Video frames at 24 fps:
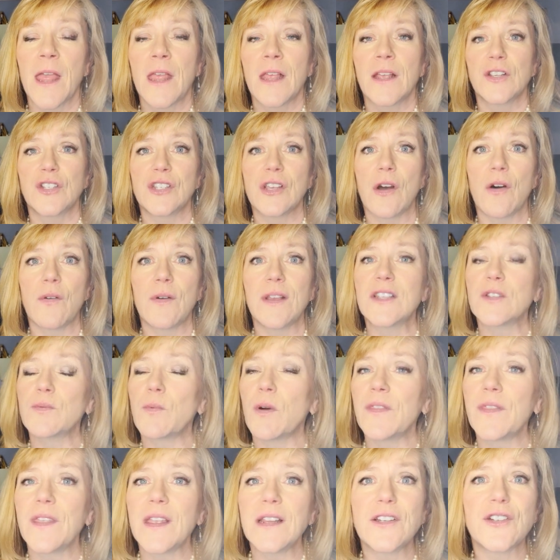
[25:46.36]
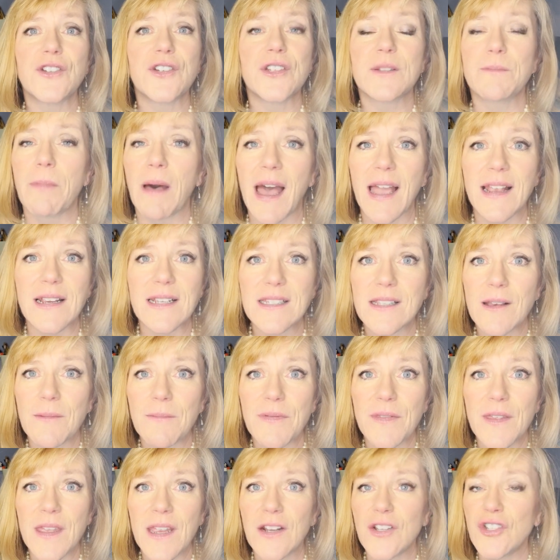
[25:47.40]
So it's one thing to just buy
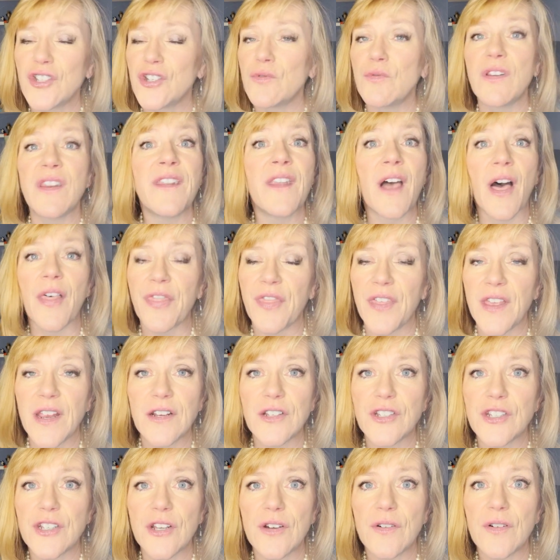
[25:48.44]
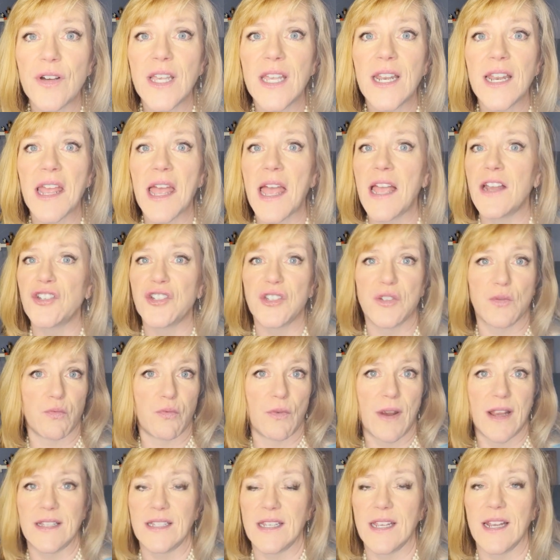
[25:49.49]
something, do nothing to it, and just
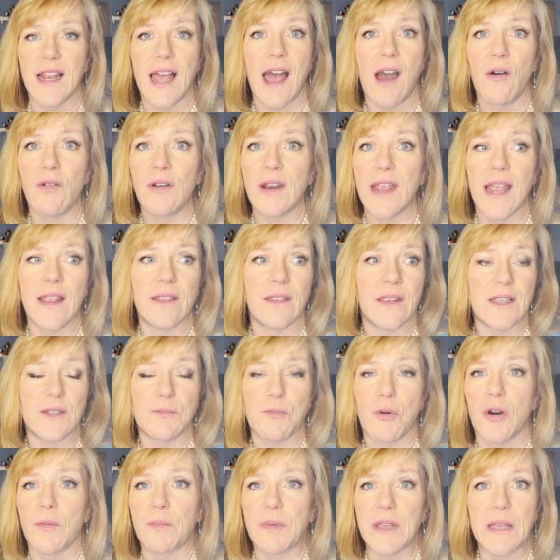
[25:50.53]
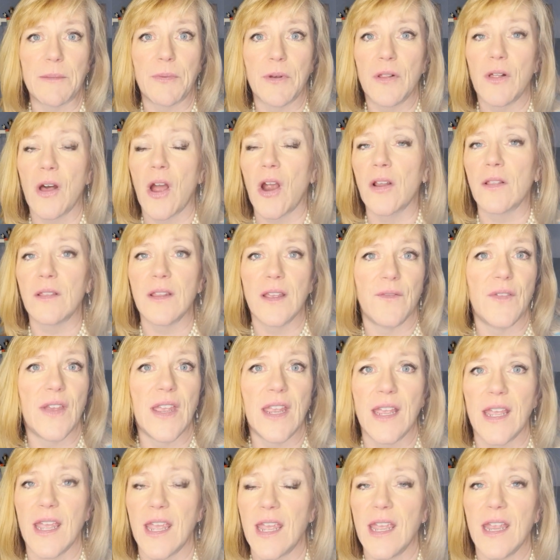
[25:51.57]
rent it out. And these poor people are
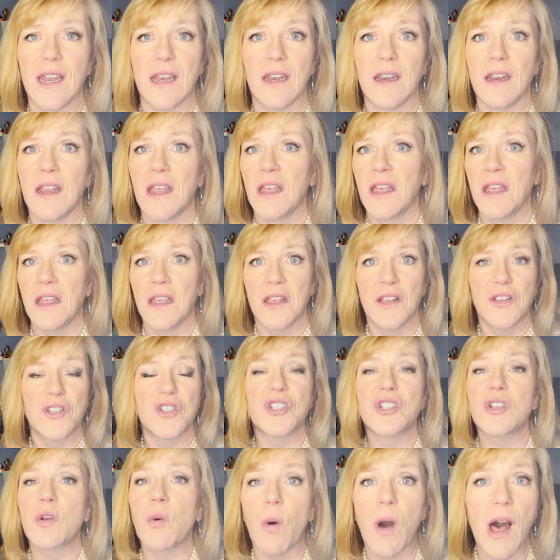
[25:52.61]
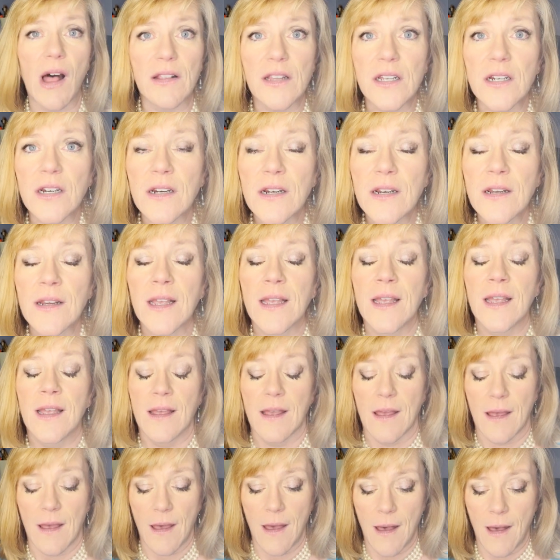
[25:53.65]
living in squalor.
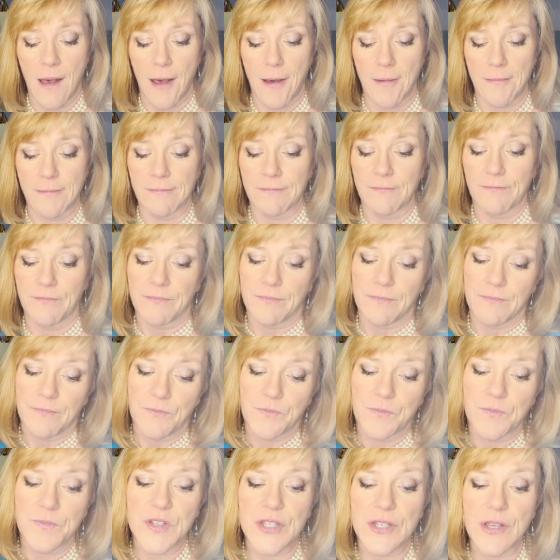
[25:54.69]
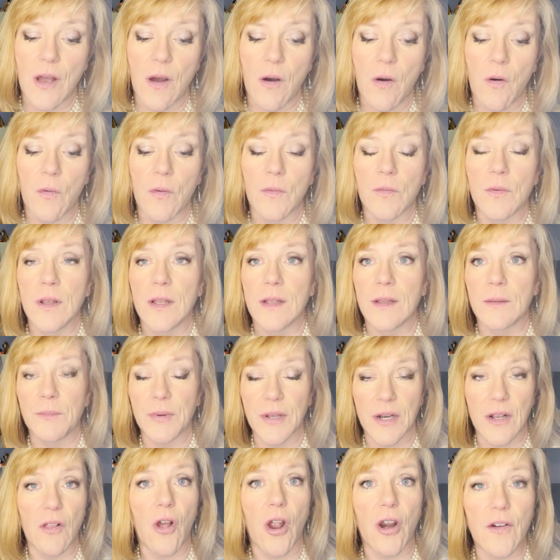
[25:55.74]
But
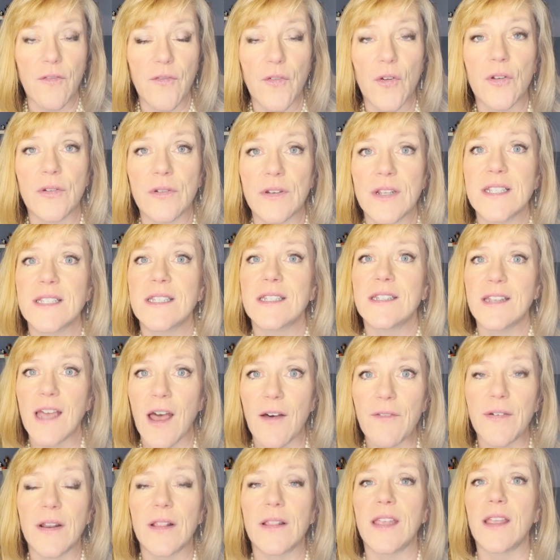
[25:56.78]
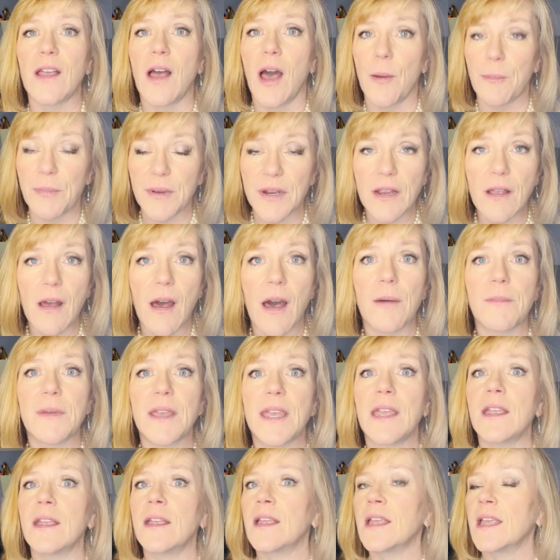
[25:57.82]
Clark Fulton is definitely up and
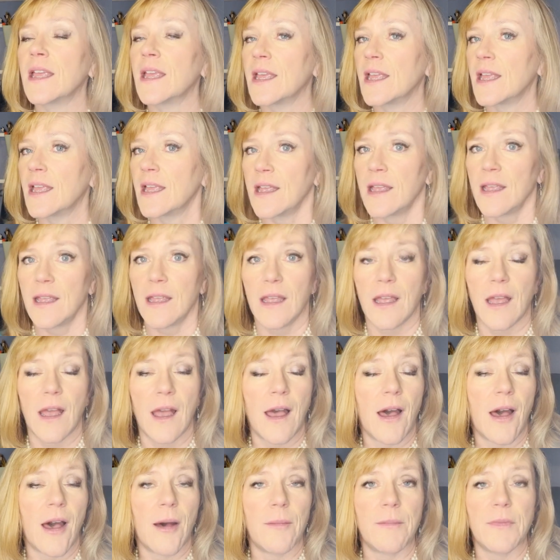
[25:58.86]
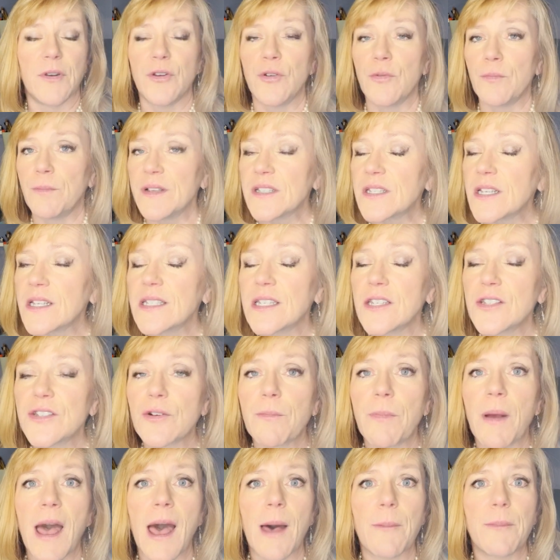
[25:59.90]
coming. New businesses are
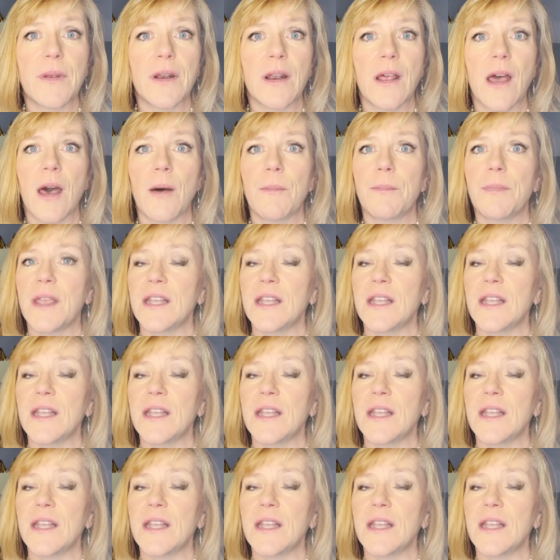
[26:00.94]
popping up.